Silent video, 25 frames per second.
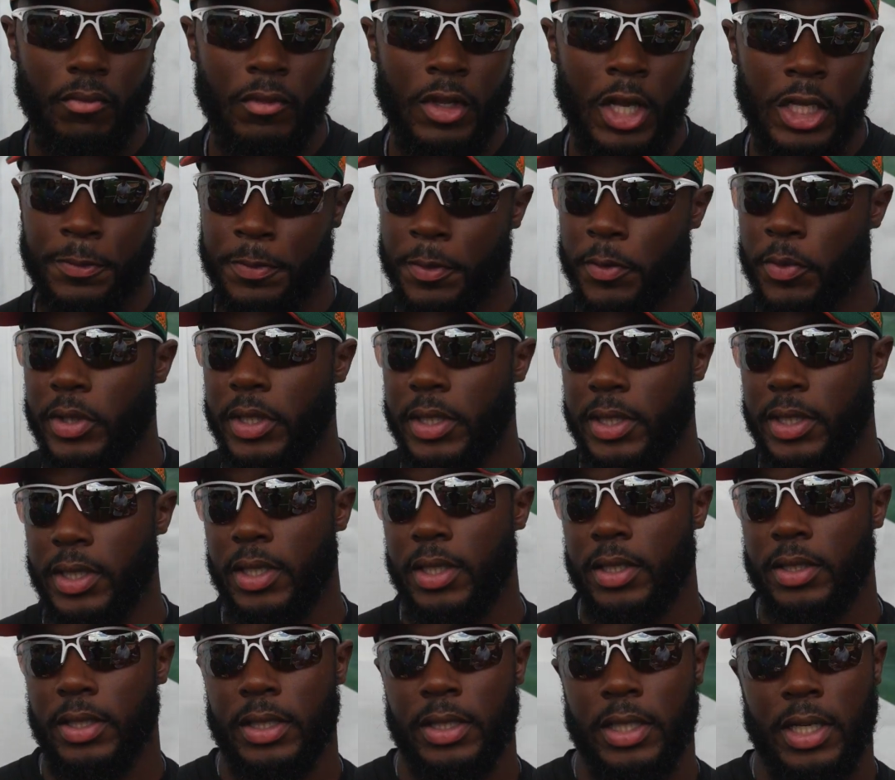It's been really
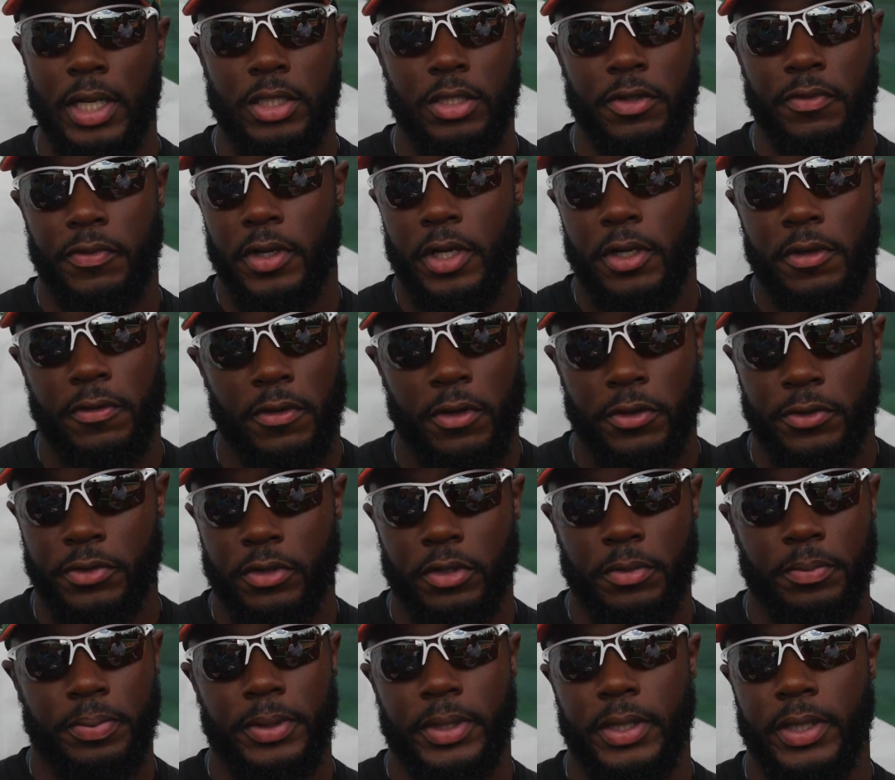good. I think he's a very
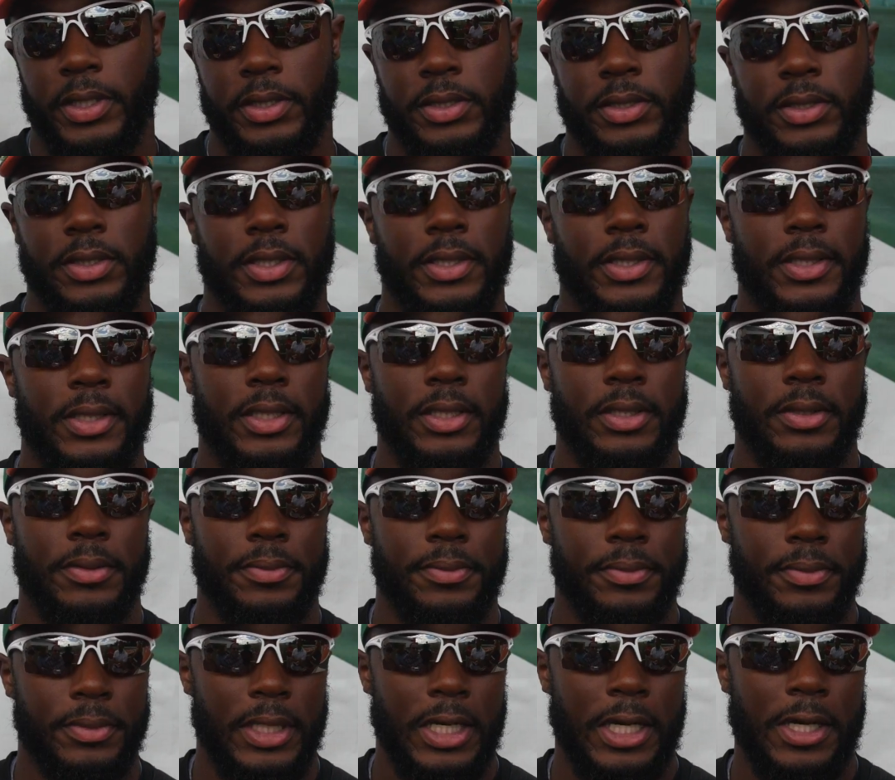versatile player.
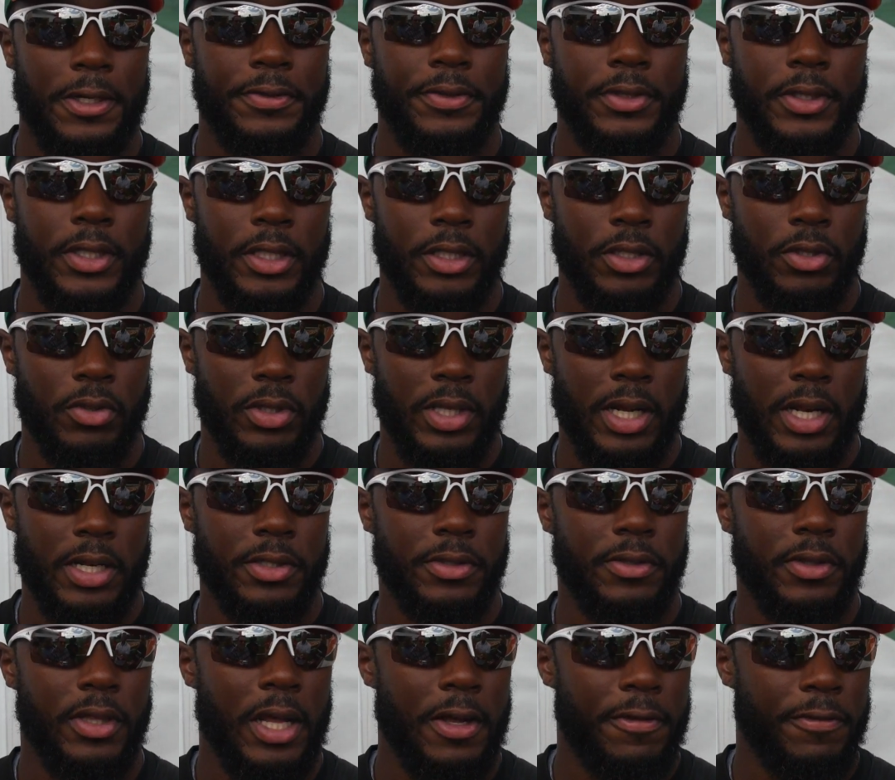Obviously, can do a
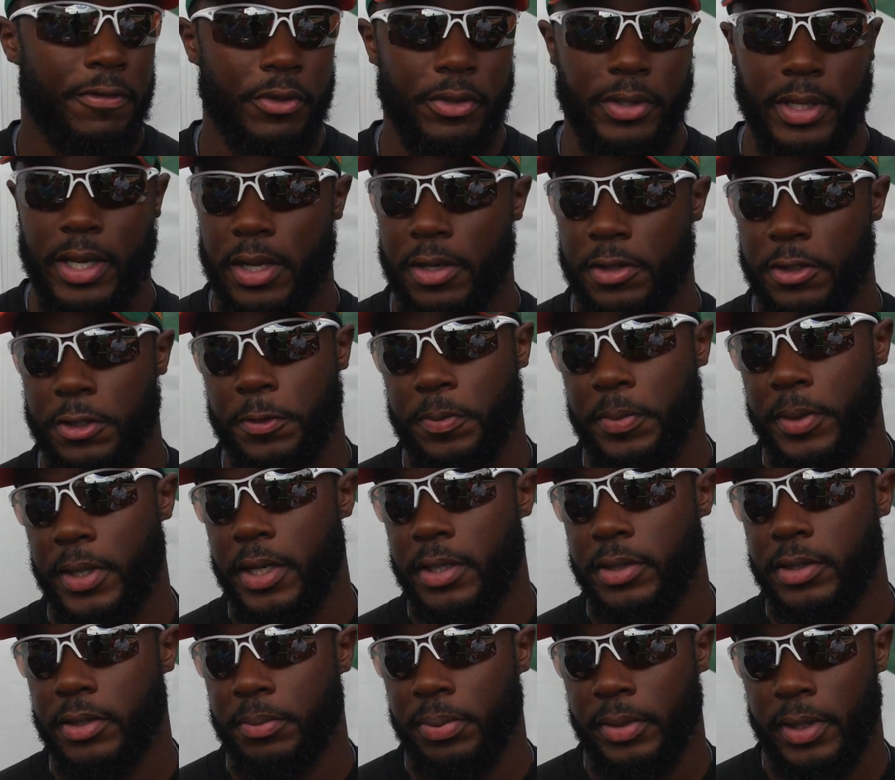lot for you out in
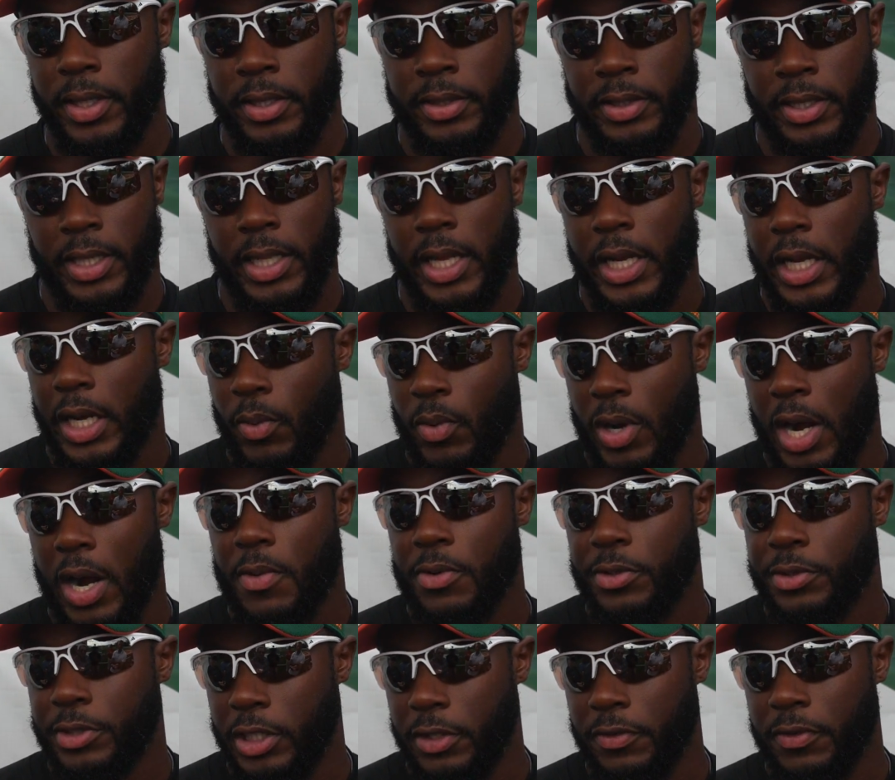space and plays a lot like a
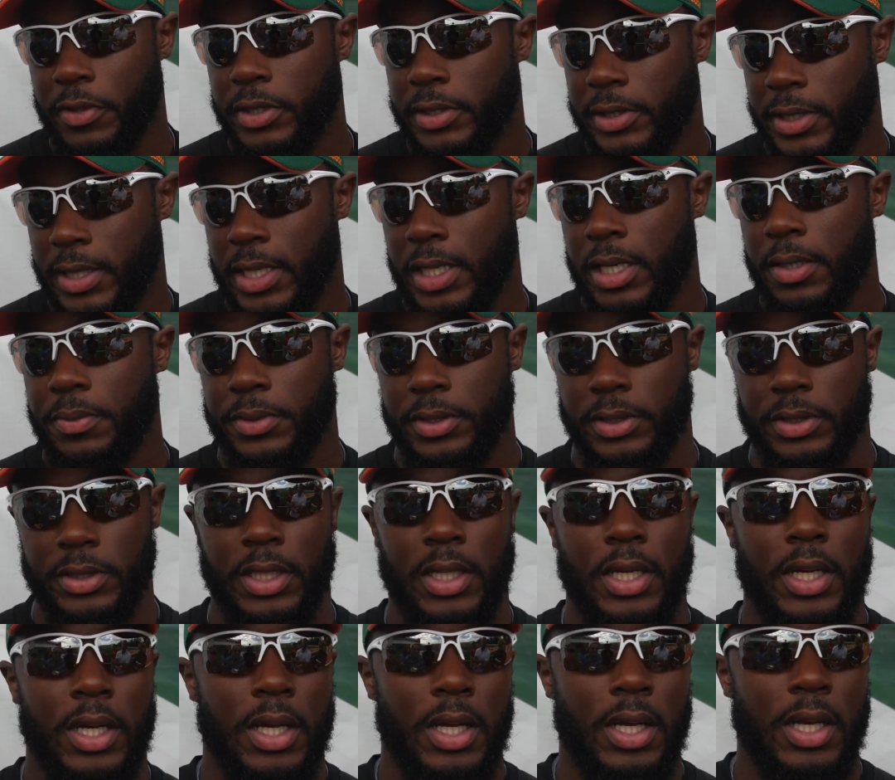wide receiver at times. And
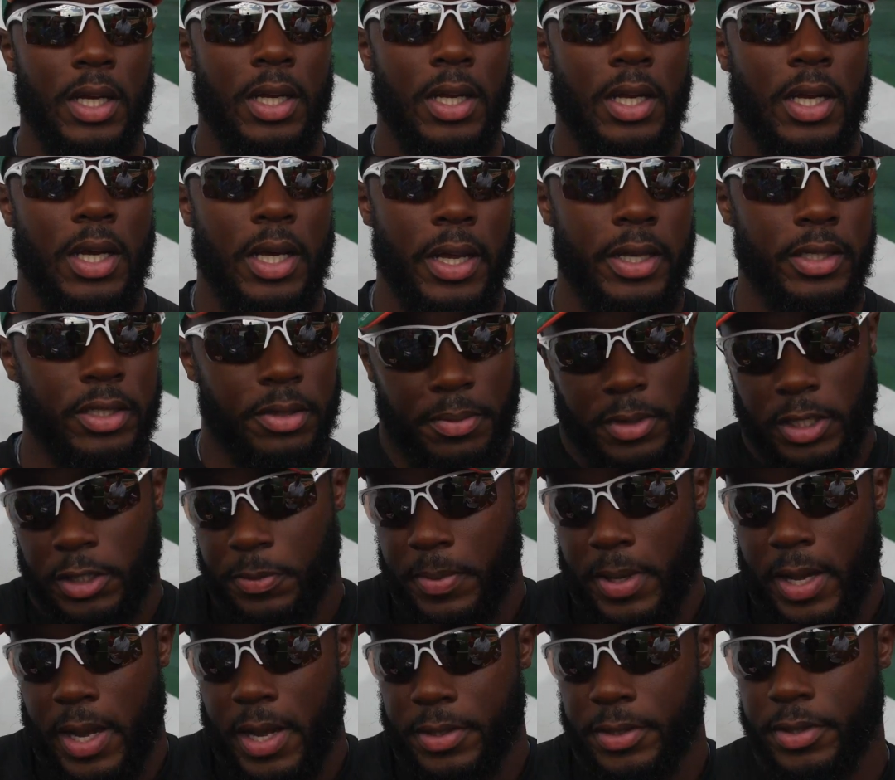he's a
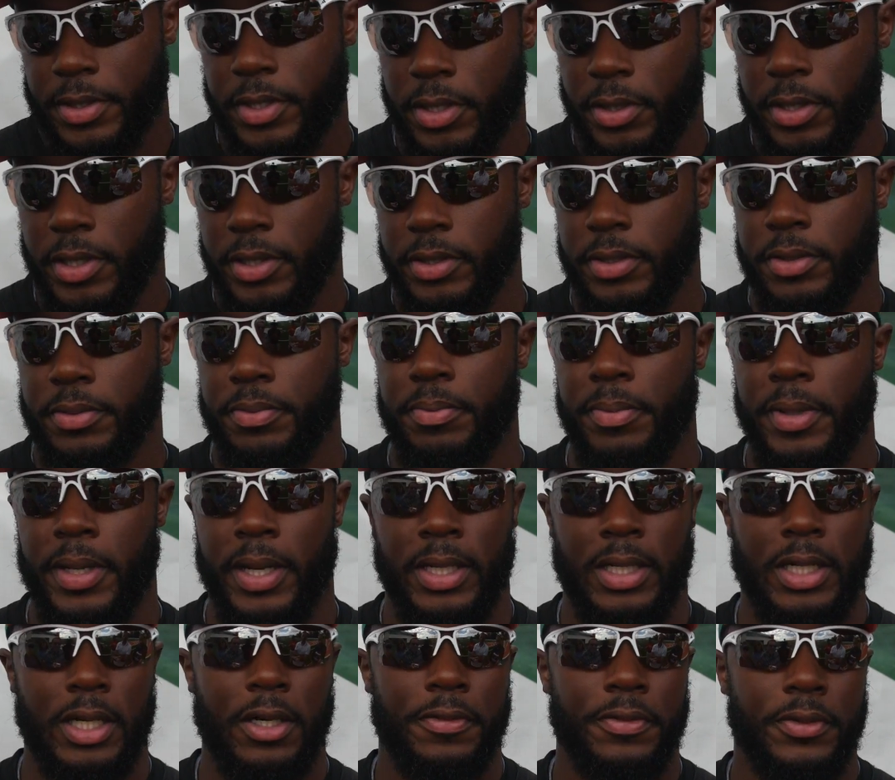mismatch. He's
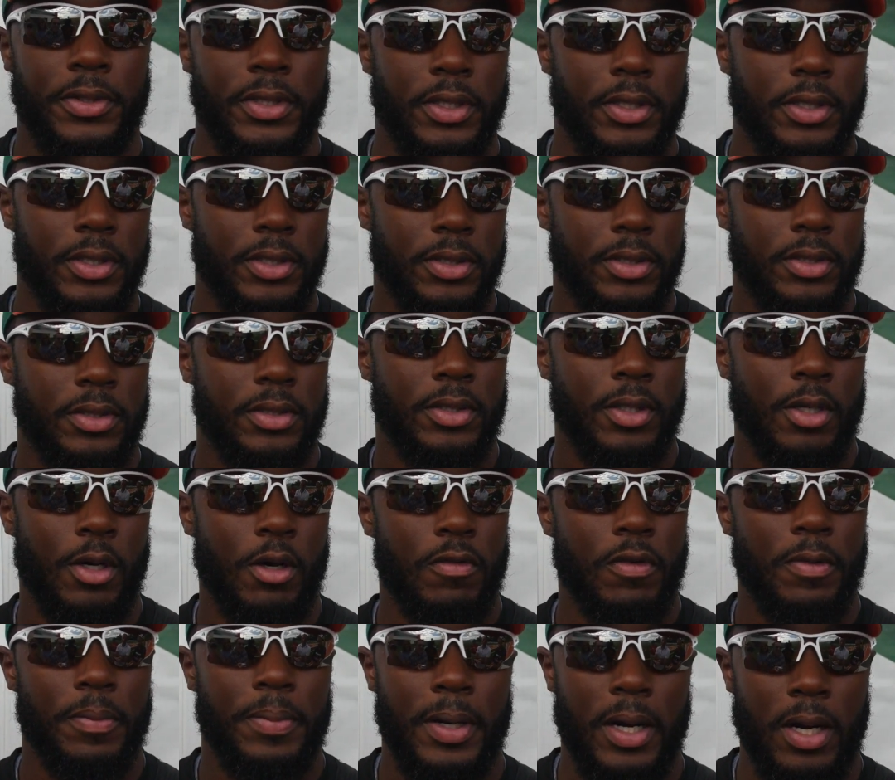big enough to
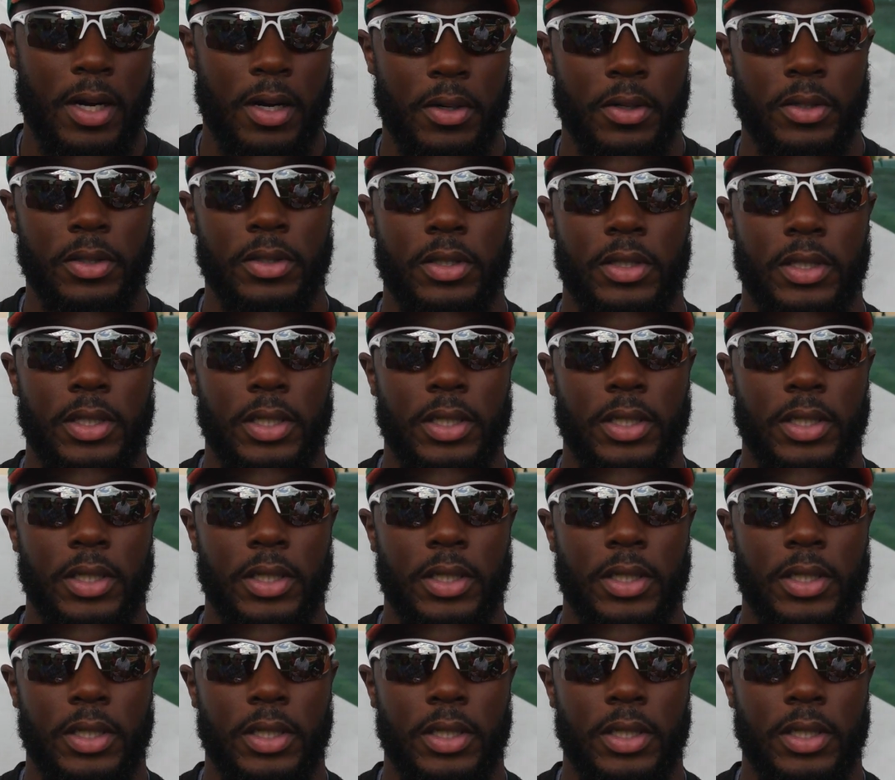overpower.